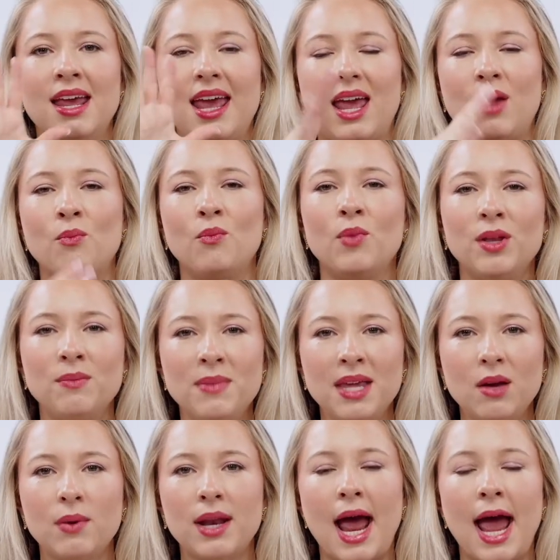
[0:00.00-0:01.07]
And when
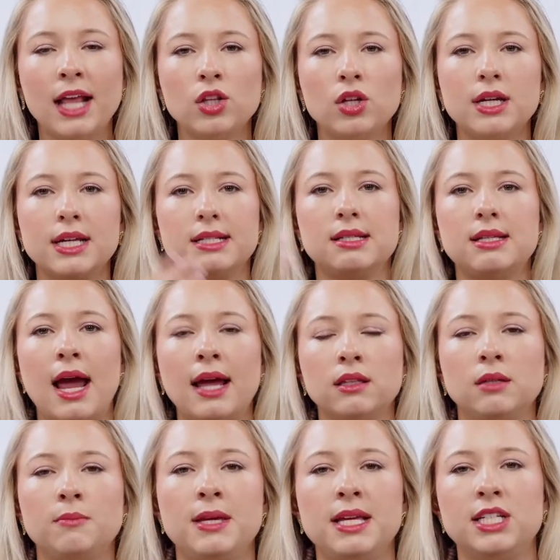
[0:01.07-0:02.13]
I look at
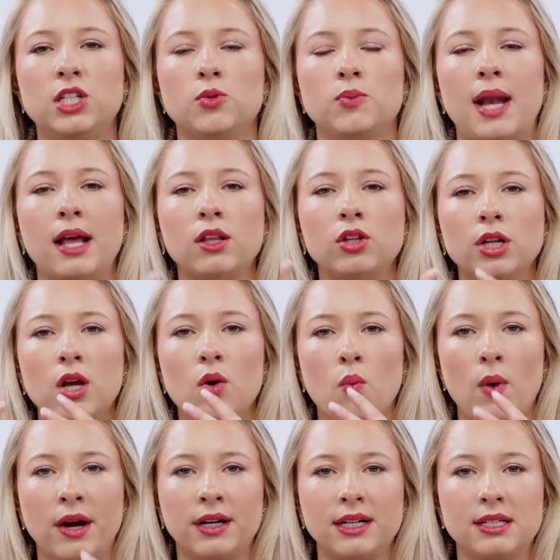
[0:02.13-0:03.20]
styling pieces, when I look at
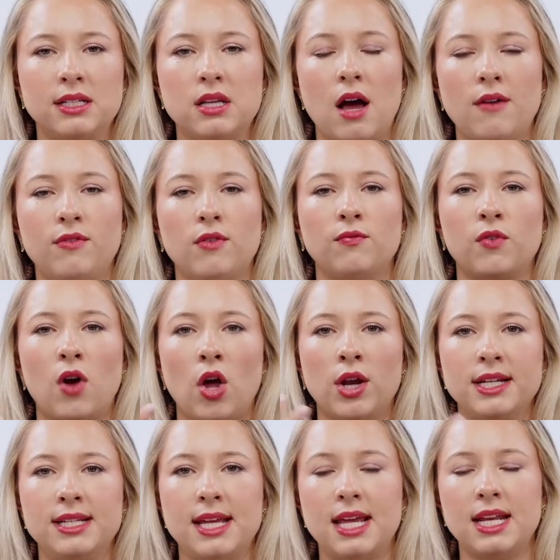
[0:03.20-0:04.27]
wearing stuff on a
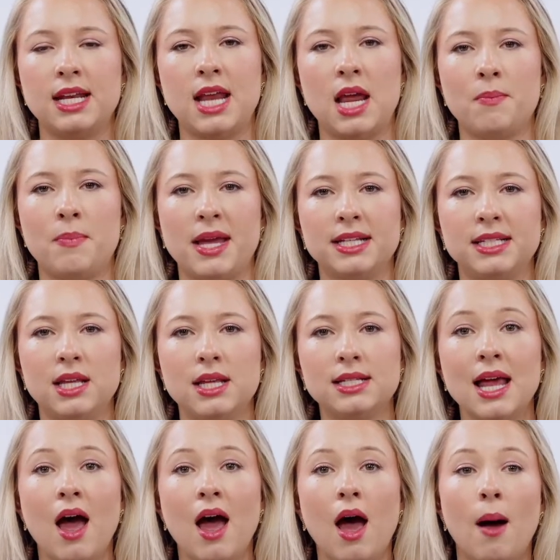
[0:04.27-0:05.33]
day-to-day basis,
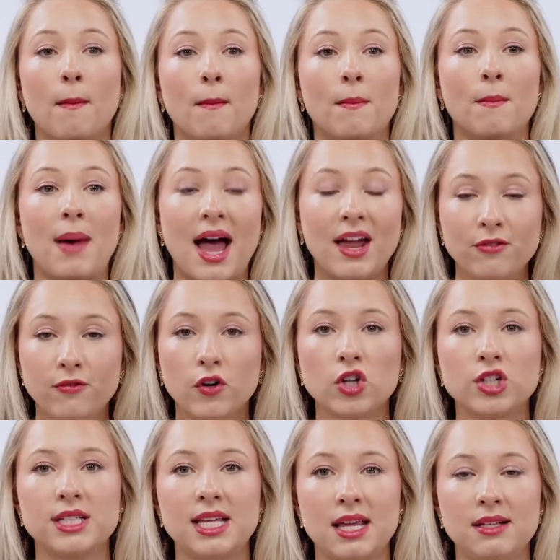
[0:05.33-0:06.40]
my
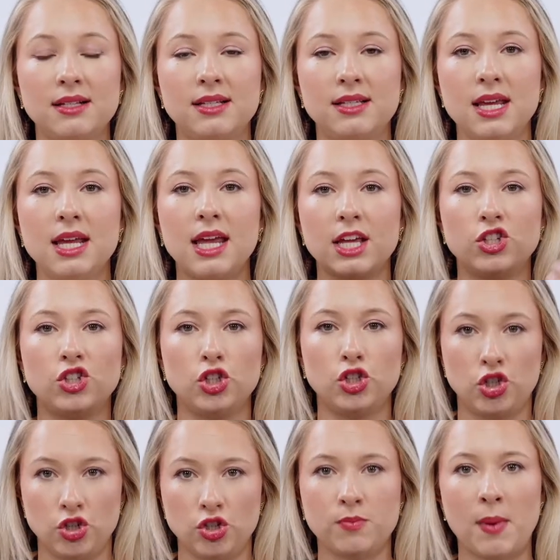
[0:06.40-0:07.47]
first instinct is to
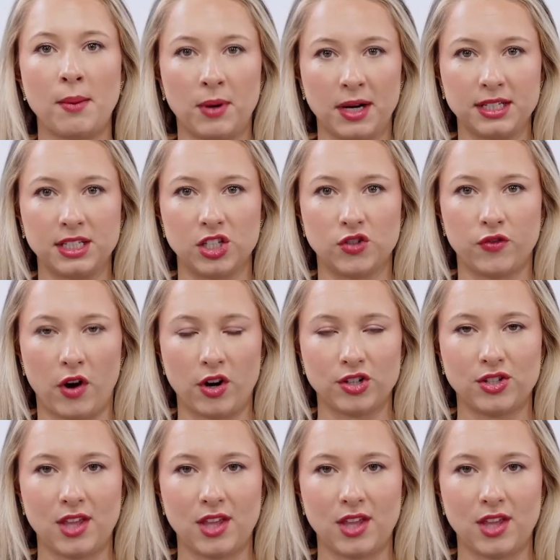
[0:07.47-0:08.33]
choose my bracelets first.